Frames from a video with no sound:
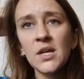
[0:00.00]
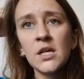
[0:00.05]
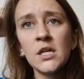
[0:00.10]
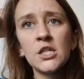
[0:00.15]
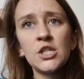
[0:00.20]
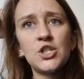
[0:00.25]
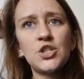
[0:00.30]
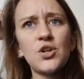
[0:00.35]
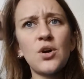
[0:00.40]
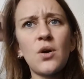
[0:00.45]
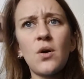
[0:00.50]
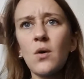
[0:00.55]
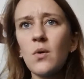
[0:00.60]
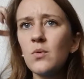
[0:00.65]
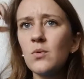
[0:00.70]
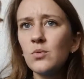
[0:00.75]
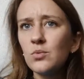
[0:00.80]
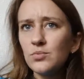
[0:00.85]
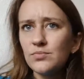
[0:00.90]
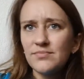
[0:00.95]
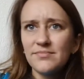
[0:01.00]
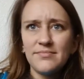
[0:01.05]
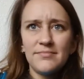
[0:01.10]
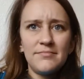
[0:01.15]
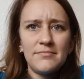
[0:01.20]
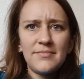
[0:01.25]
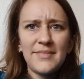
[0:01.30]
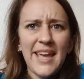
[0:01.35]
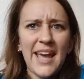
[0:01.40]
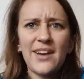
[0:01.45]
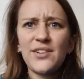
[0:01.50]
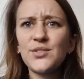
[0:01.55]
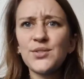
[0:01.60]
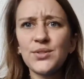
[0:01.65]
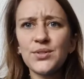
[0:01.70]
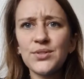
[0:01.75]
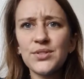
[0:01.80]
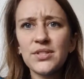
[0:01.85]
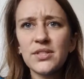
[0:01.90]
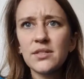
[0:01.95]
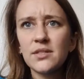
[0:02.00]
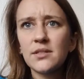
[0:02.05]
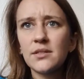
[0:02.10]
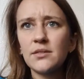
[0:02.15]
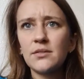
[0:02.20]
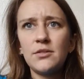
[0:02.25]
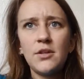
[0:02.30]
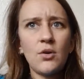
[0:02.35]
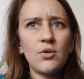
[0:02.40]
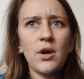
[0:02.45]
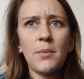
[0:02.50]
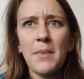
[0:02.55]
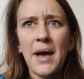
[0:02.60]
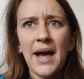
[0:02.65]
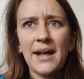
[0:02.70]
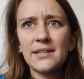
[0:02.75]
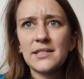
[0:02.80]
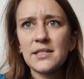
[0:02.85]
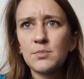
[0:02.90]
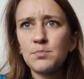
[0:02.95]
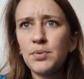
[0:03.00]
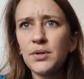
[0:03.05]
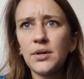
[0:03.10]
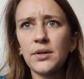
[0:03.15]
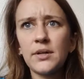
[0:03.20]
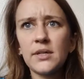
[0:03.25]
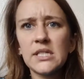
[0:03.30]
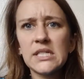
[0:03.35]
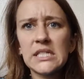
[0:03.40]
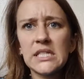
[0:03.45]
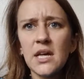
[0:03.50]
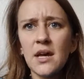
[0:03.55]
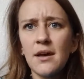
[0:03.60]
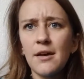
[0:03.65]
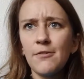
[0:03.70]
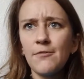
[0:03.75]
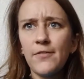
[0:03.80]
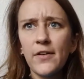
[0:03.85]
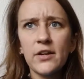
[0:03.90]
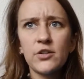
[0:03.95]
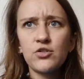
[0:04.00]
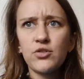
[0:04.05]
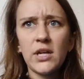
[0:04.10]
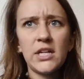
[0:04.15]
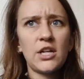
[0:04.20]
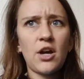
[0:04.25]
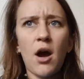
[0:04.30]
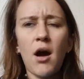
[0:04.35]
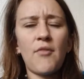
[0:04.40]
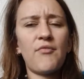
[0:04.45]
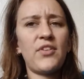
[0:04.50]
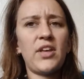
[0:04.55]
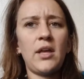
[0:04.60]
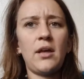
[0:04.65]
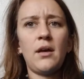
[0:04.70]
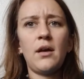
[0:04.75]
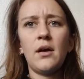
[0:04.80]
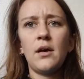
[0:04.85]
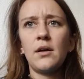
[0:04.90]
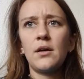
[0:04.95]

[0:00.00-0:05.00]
So, candles, yoga mats, books, fair trade coffee,